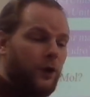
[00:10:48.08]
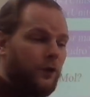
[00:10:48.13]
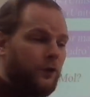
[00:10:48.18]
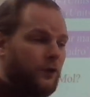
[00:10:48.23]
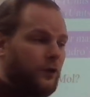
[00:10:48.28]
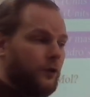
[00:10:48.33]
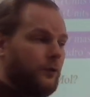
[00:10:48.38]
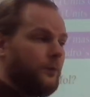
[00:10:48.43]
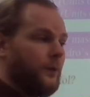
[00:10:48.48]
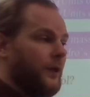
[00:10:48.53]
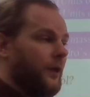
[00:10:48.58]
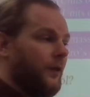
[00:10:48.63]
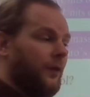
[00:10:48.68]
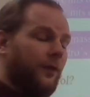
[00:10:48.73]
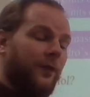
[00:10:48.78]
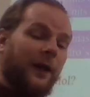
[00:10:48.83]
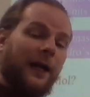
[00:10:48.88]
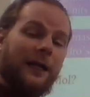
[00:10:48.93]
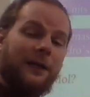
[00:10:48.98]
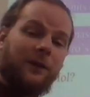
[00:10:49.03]
So
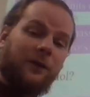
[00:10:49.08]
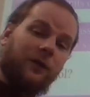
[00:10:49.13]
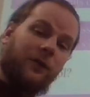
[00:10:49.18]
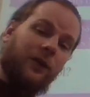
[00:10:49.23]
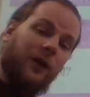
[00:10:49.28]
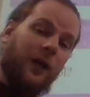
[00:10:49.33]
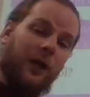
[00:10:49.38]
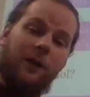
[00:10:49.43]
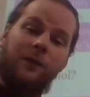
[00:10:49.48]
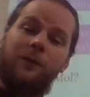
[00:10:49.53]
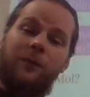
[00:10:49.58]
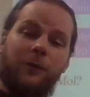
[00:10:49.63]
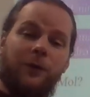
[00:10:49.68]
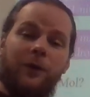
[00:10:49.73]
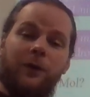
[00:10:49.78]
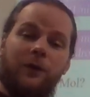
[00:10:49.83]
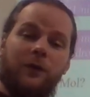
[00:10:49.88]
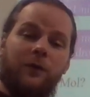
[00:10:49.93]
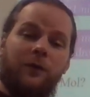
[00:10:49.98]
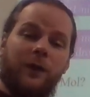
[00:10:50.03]
that is it for
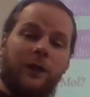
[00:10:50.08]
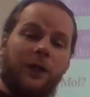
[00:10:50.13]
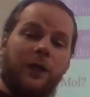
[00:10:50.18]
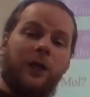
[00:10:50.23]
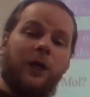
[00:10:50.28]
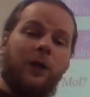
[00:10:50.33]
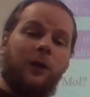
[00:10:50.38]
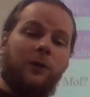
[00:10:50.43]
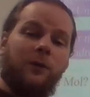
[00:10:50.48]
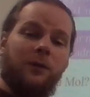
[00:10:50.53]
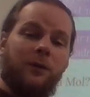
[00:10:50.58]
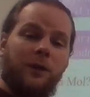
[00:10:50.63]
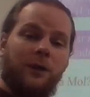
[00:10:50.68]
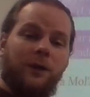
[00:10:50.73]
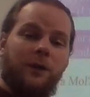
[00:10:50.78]
this video.